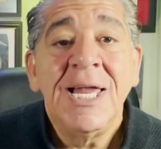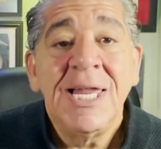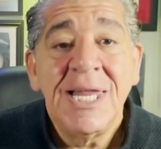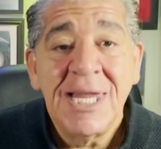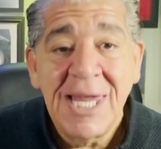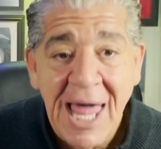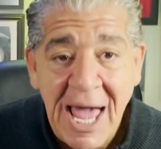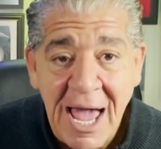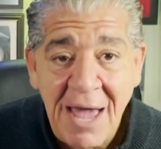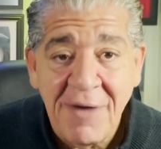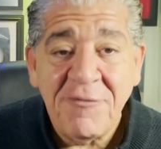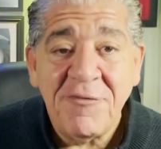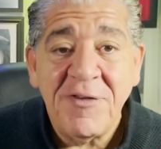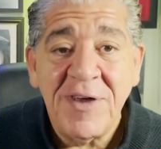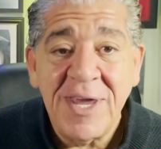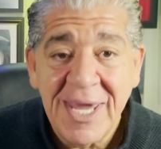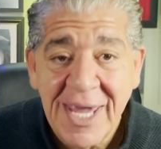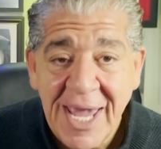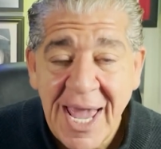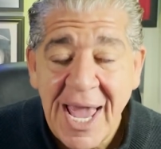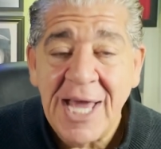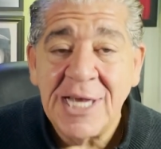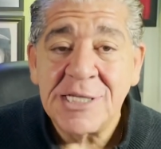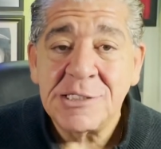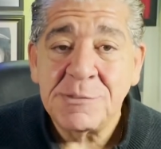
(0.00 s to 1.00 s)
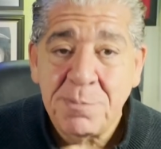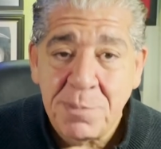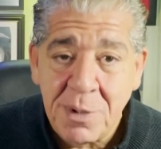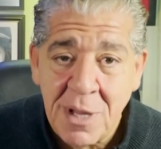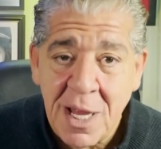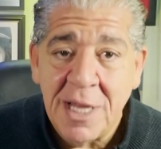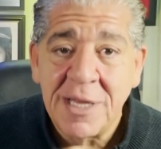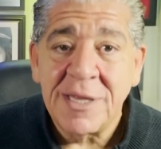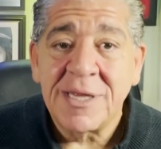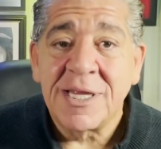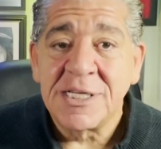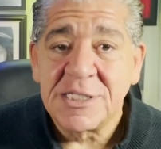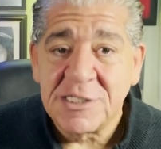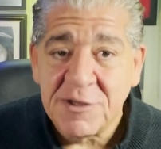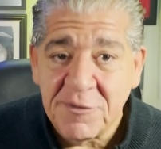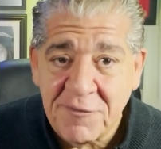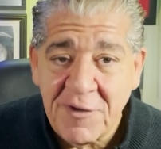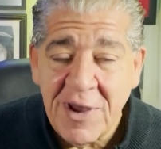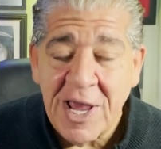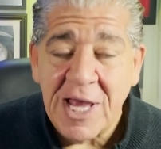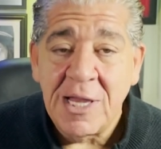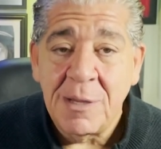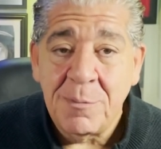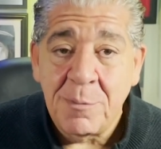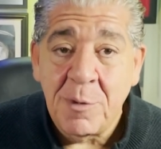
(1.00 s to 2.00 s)
Laughing Gas Blunt is
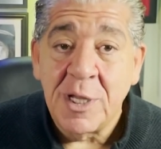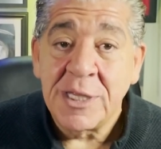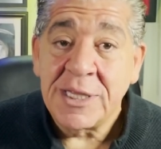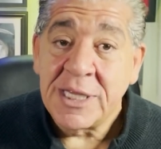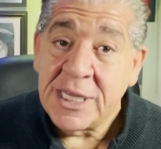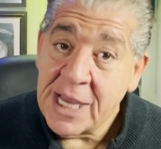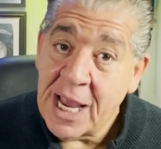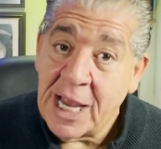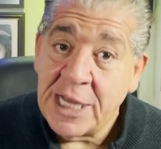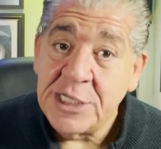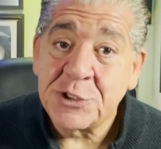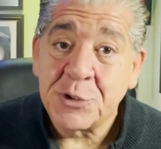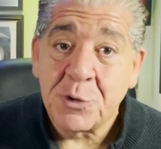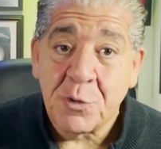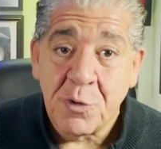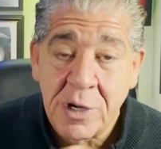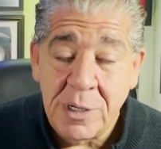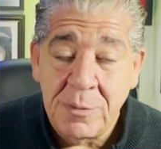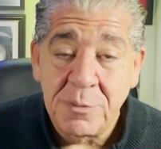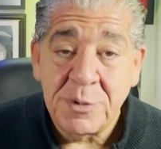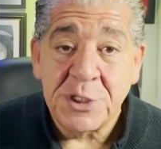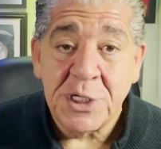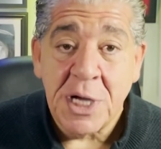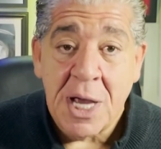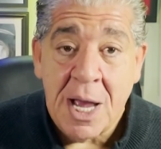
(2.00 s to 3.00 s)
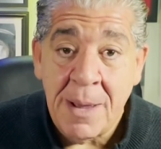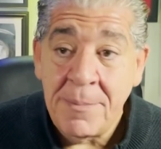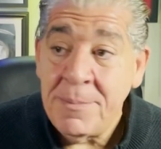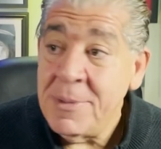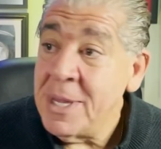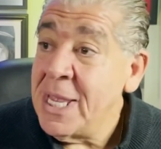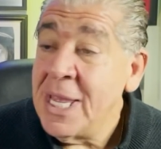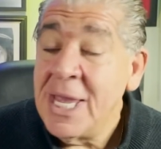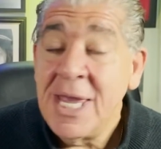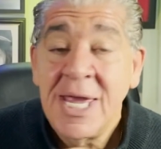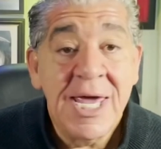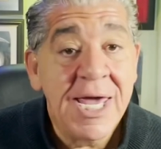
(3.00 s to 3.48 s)
available at the ice cream shop.